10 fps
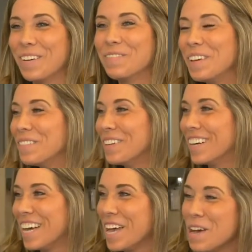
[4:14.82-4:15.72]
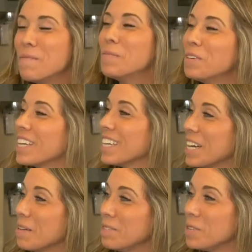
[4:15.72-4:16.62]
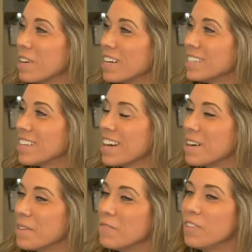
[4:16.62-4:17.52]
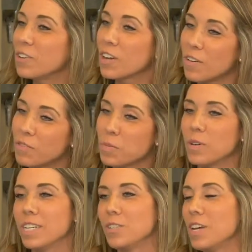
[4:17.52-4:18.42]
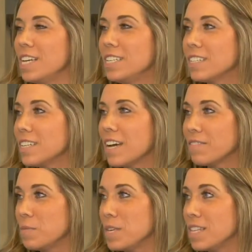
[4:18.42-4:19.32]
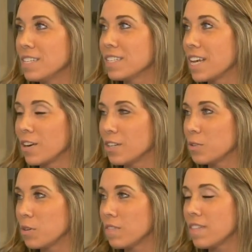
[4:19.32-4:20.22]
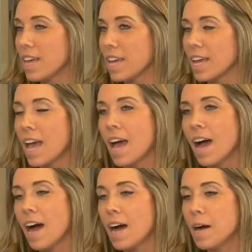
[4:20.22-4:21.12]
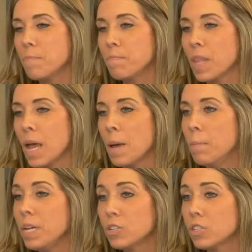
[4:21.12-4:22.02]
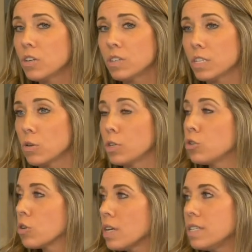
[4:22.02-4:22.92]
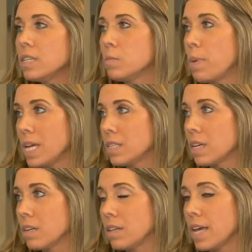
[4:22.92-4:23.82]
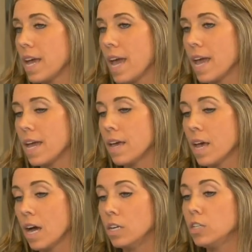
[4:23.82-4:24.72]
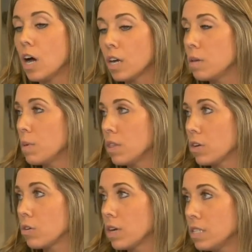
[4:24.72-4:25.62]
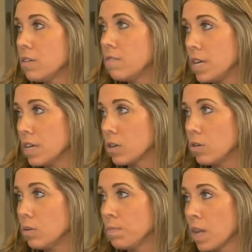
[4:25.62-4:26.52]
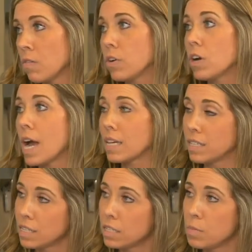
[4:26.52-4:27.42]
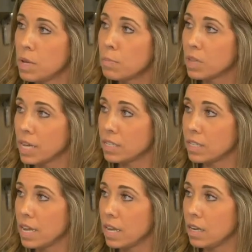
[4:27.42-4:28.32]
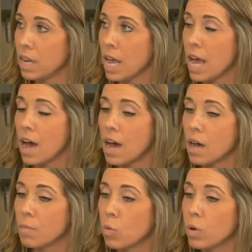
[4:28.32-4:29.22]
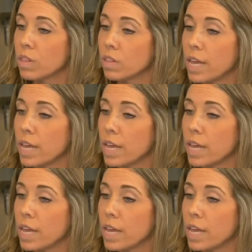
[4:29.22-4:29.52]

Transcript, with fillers: so people people can come to us um, and feel comfortable, and it doesn't have to be this scary sort of thing. Um, but certainly, so a trust is basically a, a document that creates a mm-hmm. vehicle mm -hmm. for your assets to be placed in um, with